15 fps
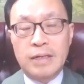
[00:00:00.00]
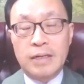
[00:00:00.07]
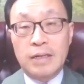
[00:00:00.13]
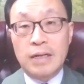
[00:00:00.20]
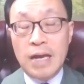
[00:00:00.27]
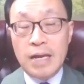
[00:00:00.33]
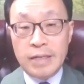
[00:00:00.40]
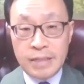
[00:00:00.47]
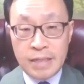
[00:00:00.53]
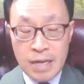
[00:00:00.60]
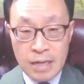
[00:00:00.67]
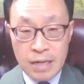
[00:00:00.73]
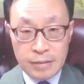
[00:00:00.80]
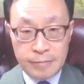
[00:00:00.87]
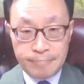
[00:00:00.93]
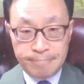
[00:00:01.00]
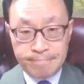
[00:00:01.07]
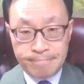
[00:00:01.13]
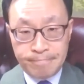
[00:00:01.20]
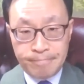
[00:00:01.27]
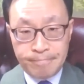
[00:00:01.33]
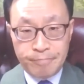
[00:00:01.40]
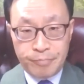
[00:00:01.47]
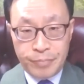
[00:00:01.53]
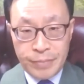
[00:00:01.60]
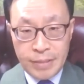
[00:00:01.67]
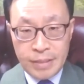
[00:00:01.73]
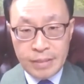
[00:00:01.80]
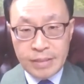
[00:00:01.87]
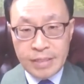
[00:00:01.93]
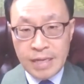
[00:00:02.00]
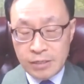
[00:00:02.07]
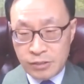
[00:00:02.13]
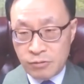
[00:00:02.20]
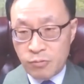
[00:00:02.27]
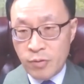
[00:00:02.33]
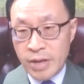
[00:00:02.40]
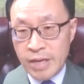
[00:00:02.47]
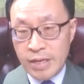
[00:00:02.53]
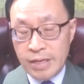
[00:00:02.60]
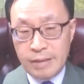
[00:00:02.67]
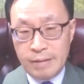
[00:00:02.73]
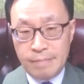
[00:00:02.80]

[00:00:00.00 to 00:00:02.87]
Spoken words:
like that it takes away.